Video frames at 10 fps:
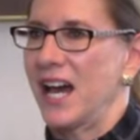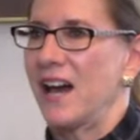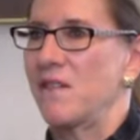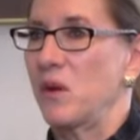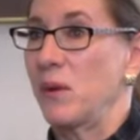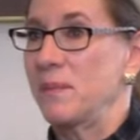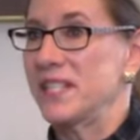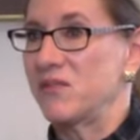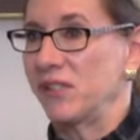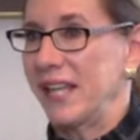of the
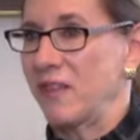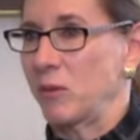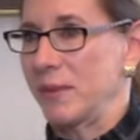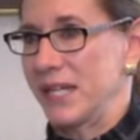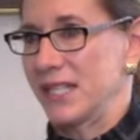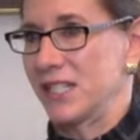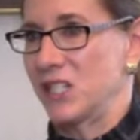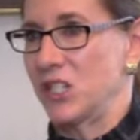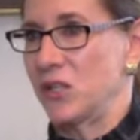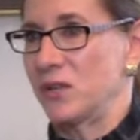Women's Philanthropy
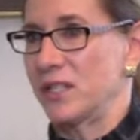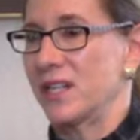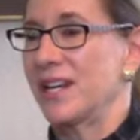Institute